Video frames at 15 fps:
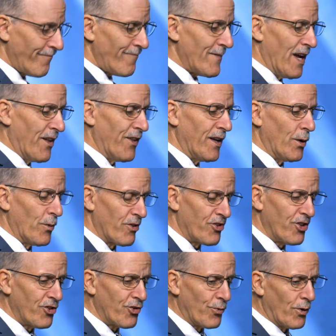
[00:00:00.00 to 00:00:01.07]
I think it was
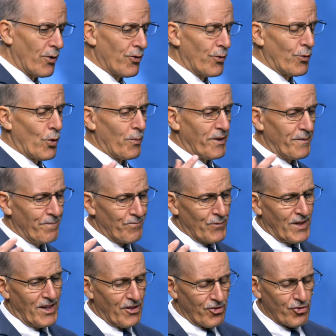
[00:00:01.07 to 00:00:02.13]
Cicero, the Roman
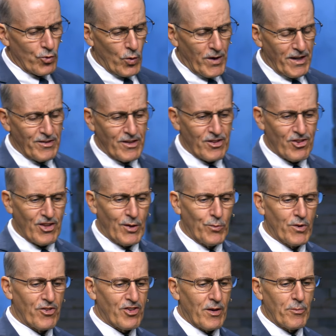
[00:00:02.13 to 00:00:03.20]
historian, that said
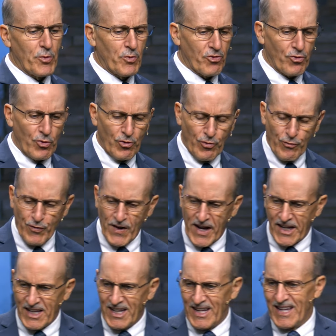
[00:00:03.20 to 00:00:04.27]
when someone was
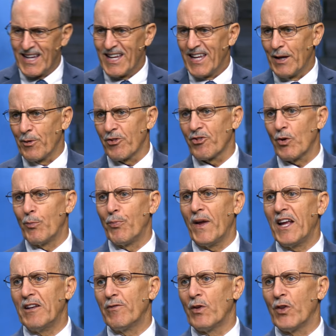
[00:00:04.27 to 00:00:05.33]
crucified, it was so
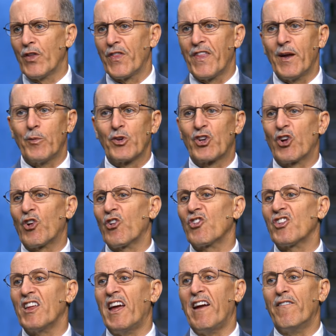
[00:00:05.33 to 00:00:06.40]
painful that they would
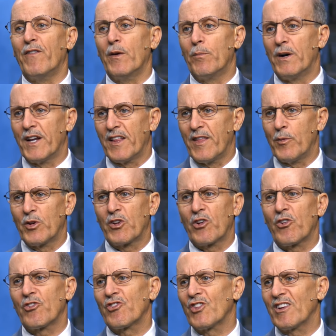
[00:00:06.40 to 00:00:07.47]
curse everybody. They would
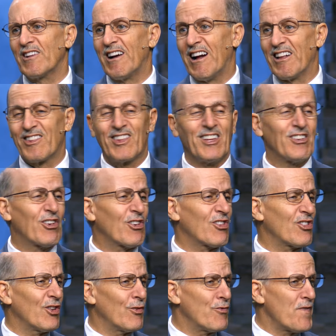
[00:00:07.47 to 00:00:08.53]
curse the gods, they'd
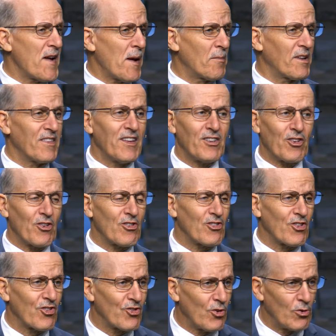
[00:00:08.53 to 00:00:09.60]
curse their family, they'd curse
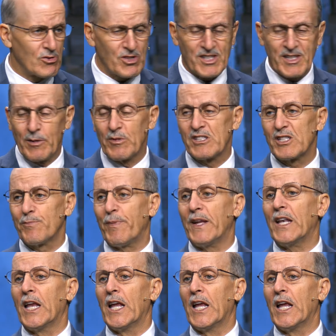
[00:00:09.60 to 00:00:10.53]
the soldiers, they would spit.